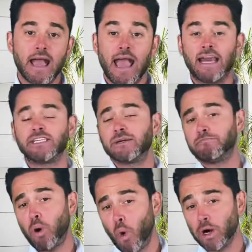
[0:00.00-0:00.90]
It is
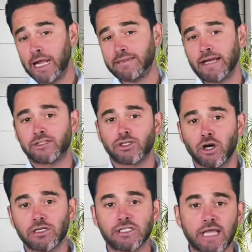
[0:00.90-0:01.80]
important that
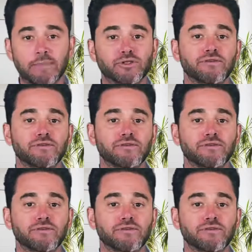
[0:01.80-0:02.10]
certain steps